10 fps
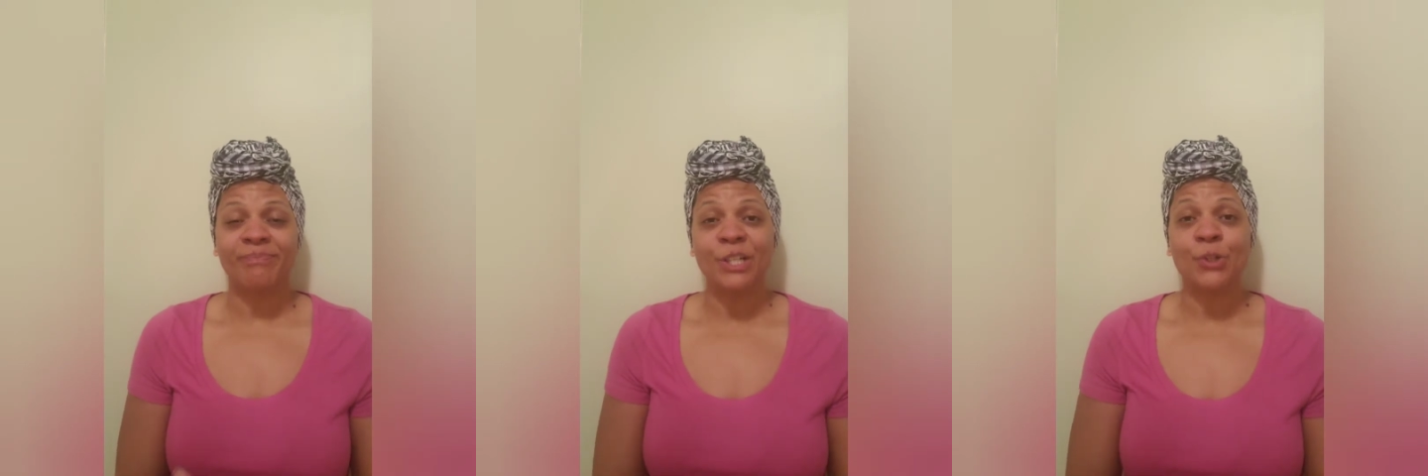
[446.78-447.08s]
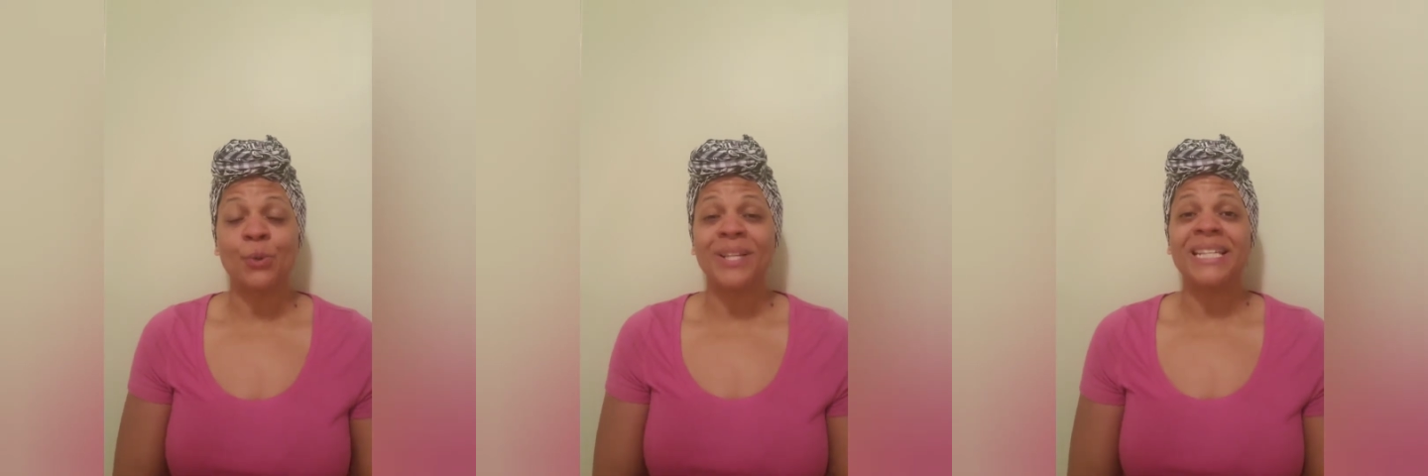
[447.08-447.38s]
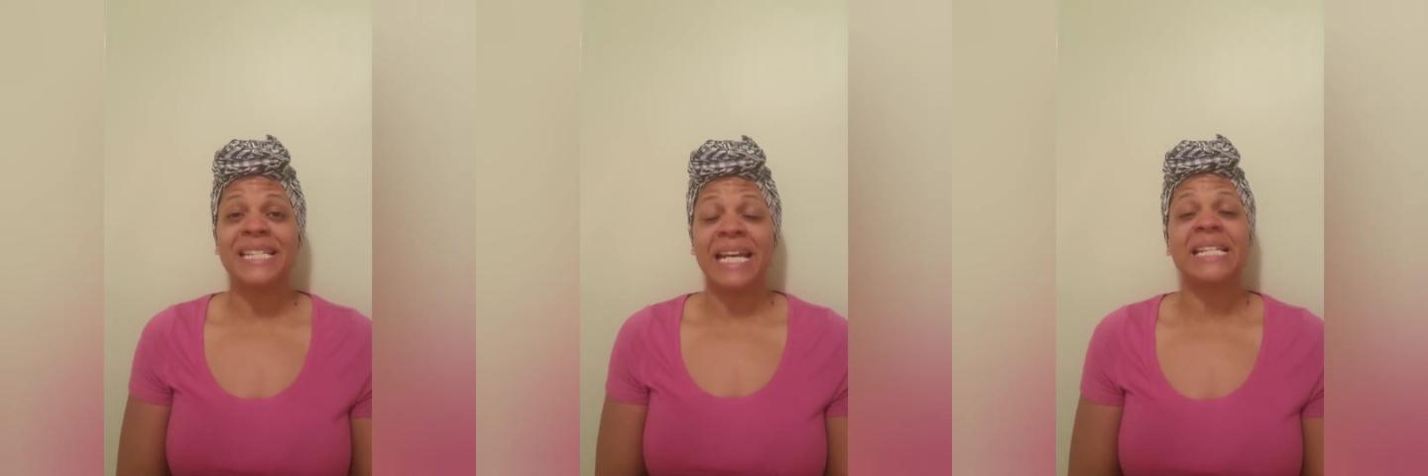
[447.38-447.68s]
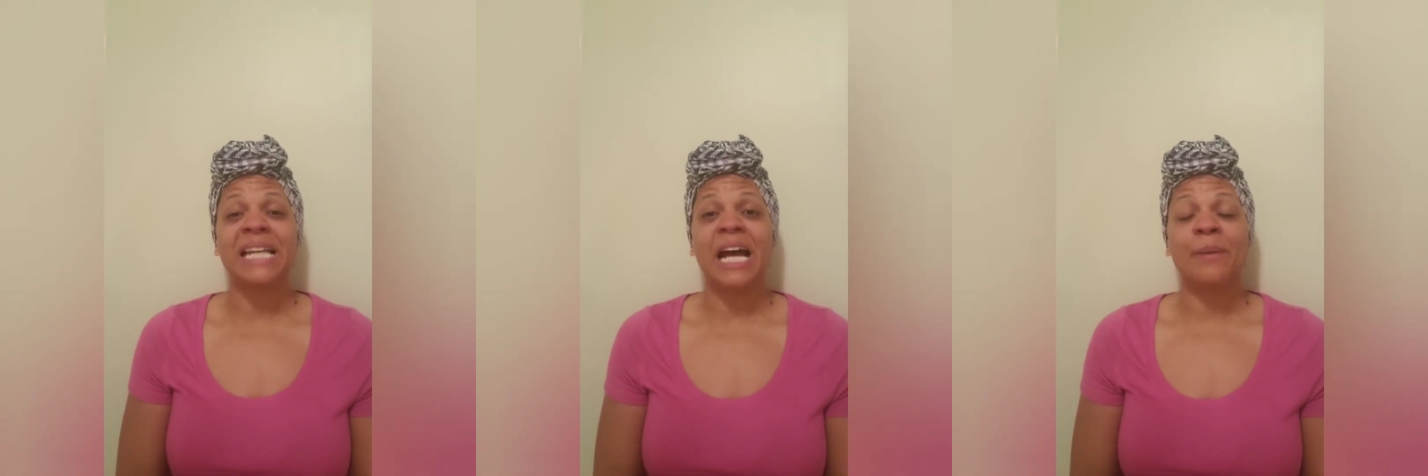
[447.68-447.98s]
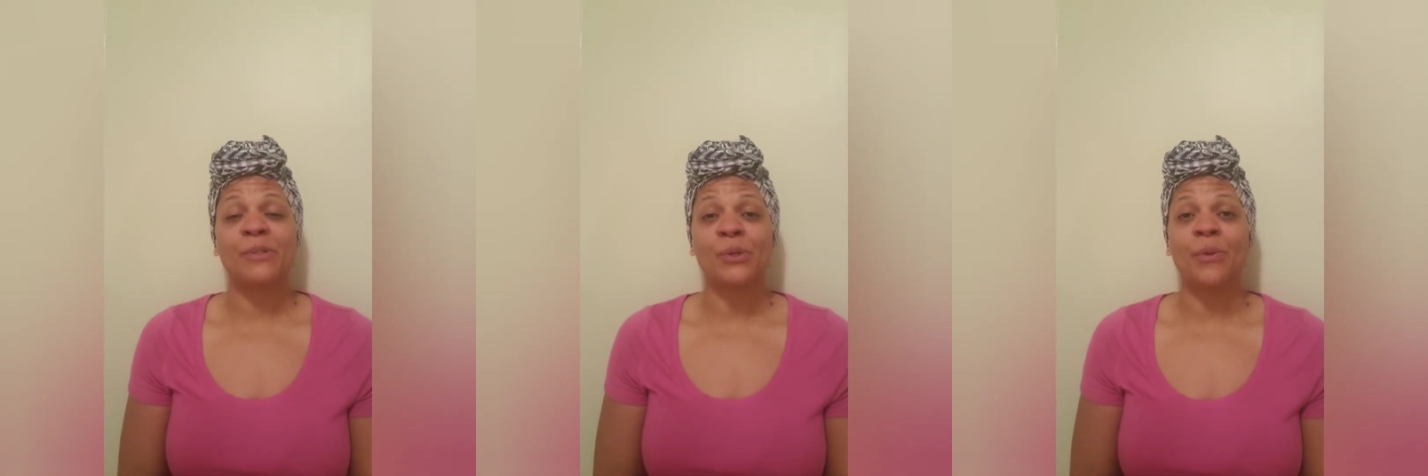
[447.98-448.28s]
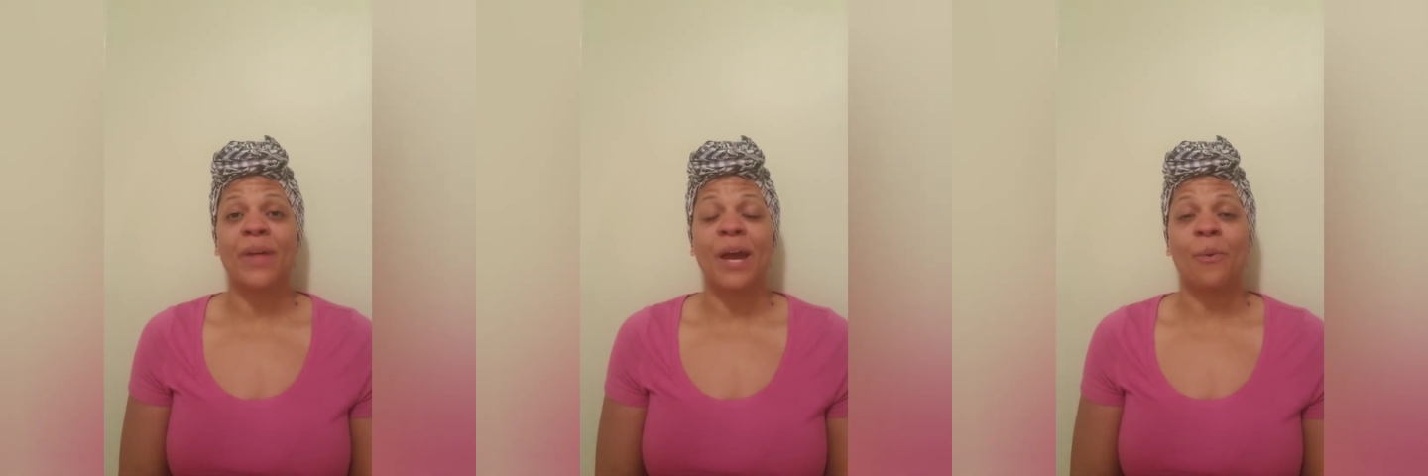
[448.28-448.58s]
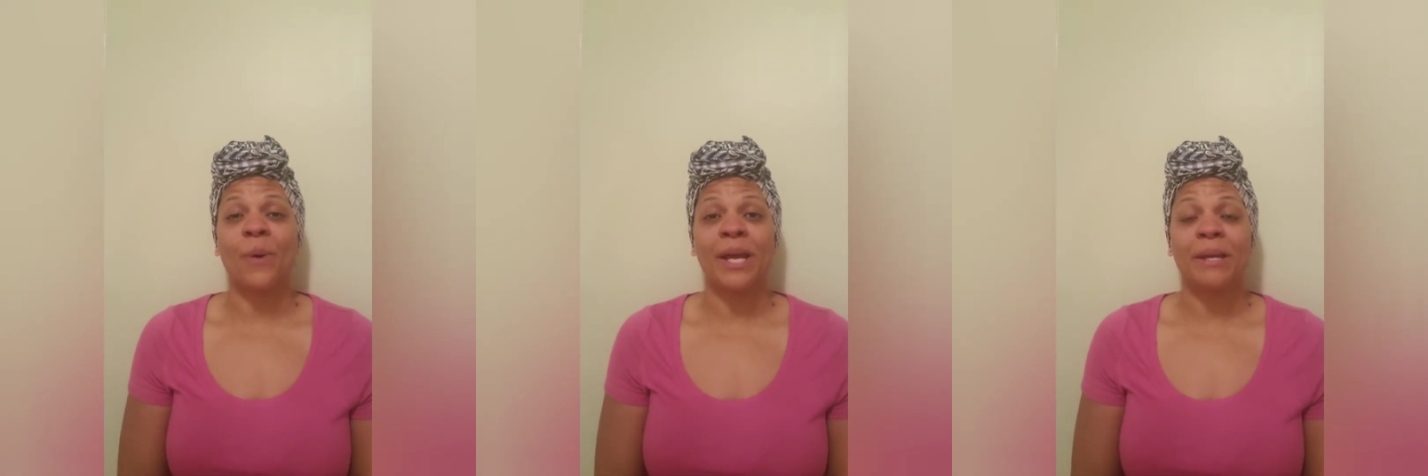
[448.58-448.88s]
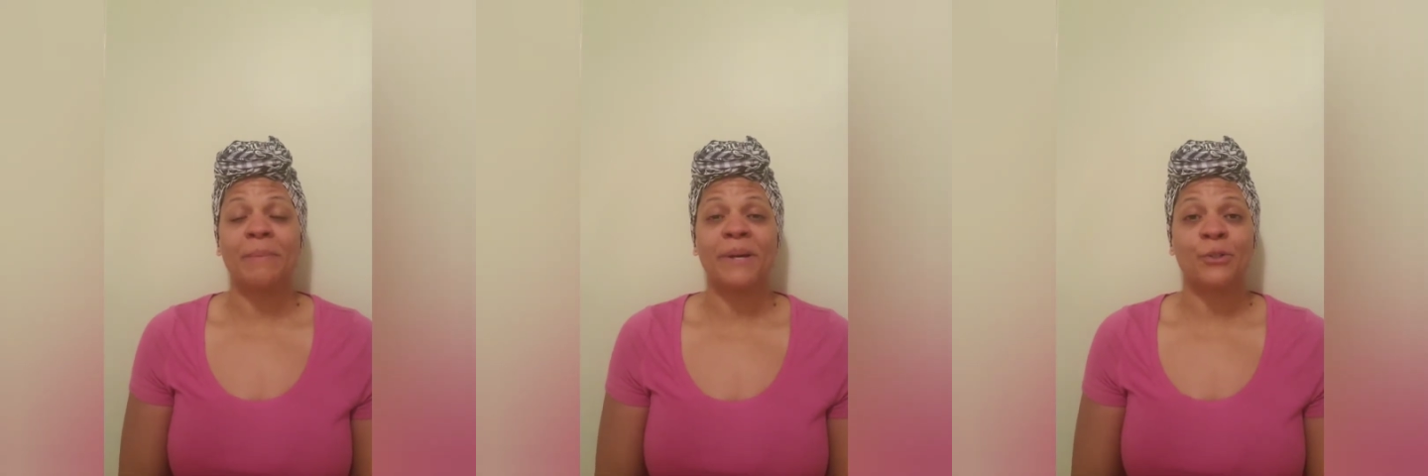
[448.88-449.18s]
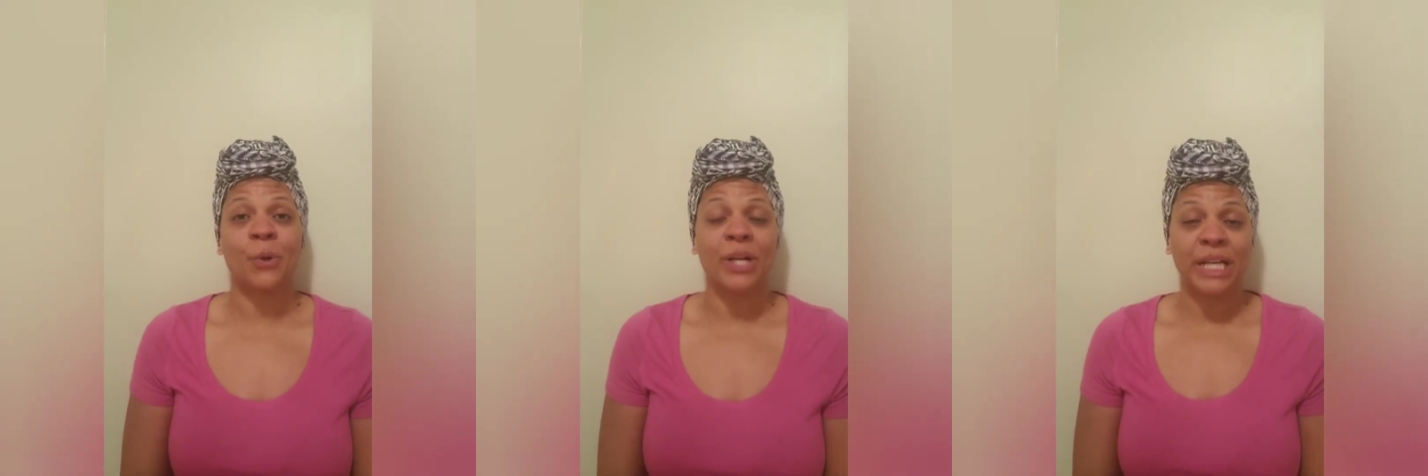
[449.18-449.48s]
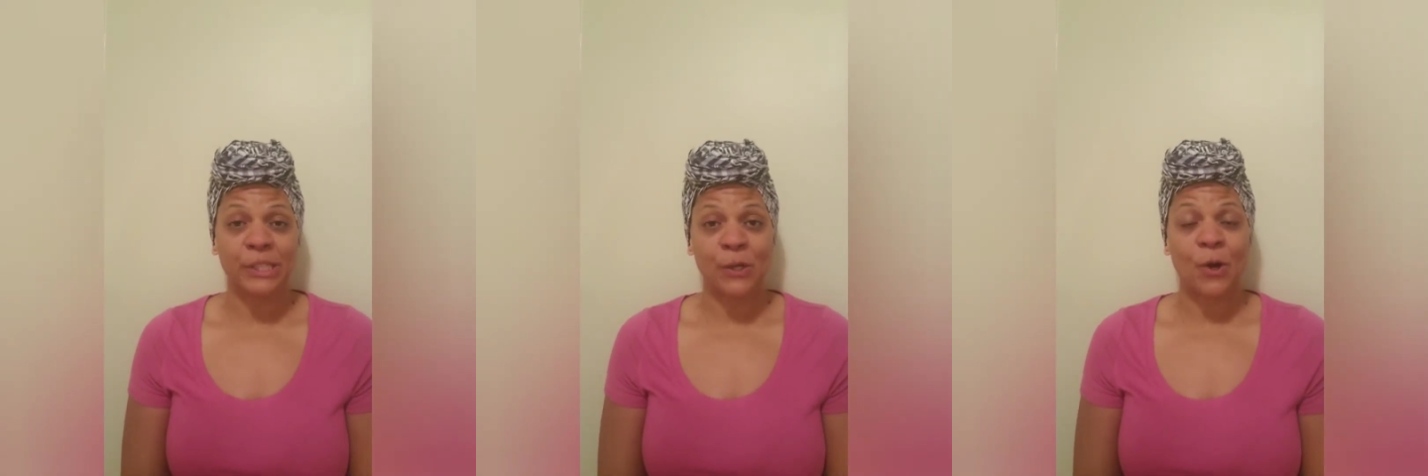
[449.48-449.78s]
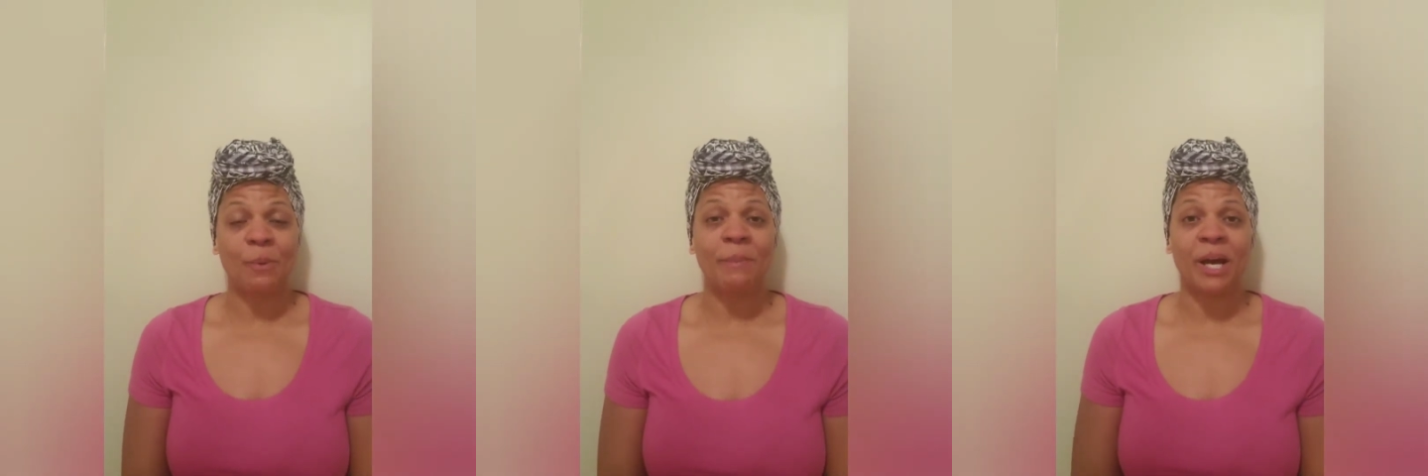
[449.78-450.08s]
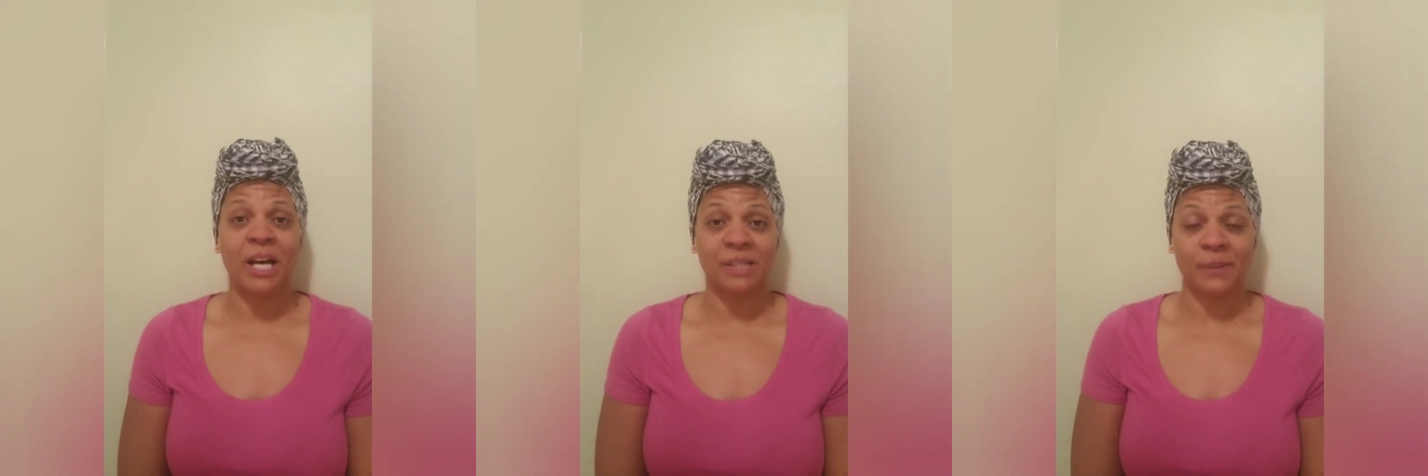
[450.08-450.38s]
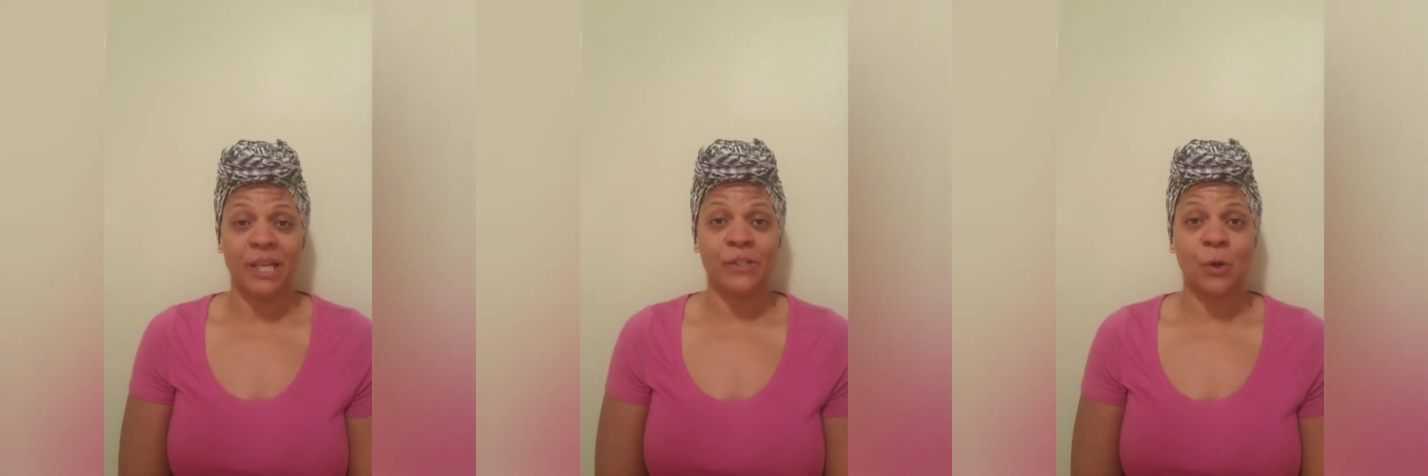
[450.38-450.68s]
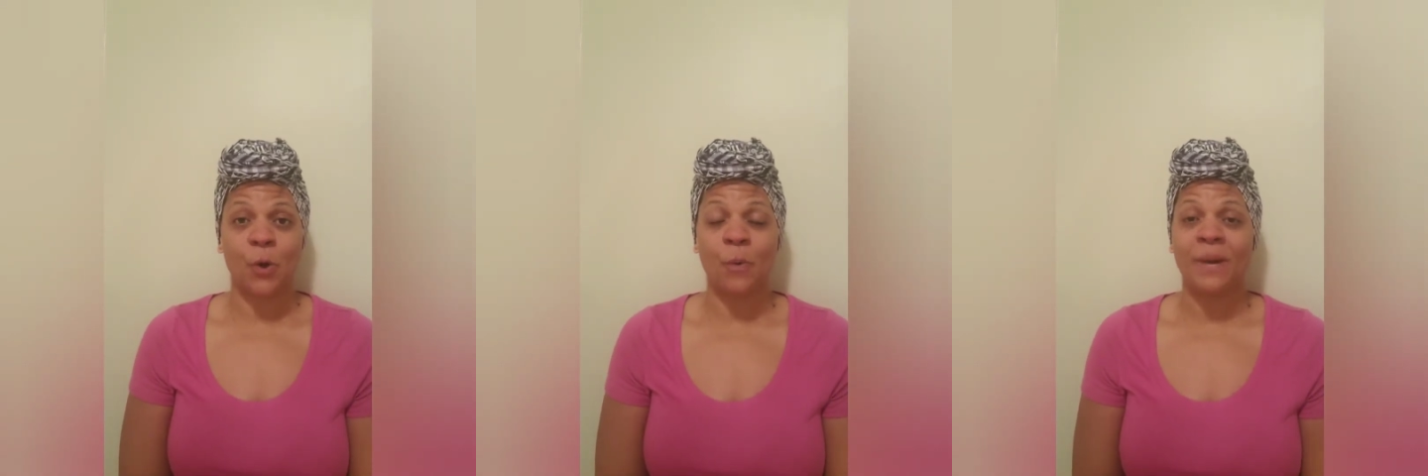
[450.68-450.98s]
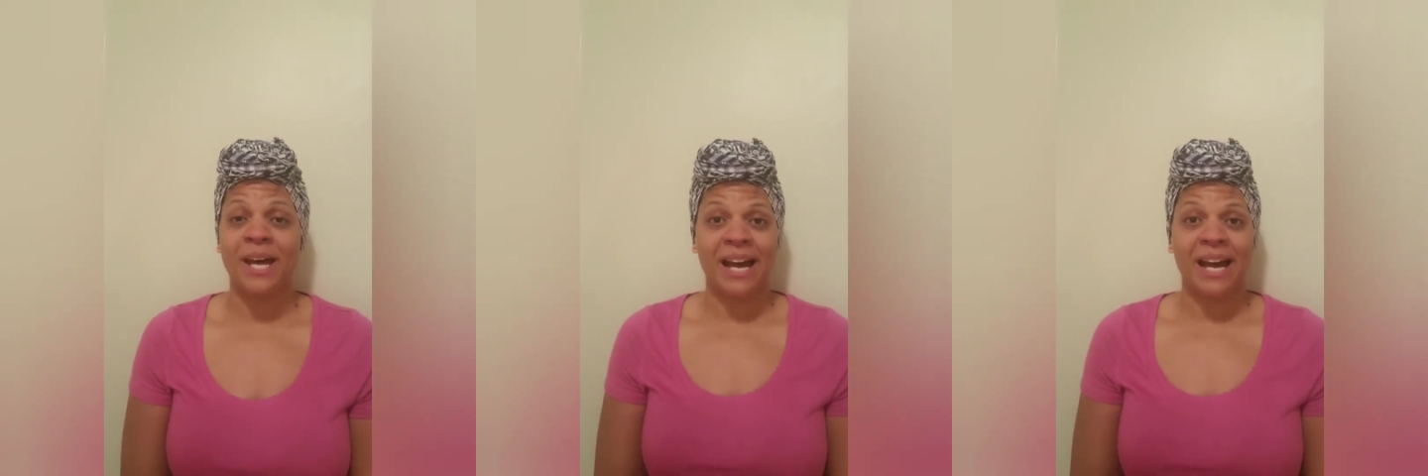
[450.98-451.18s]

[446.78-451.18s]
during the daytime so that when my daughter gets home and my husband gets home,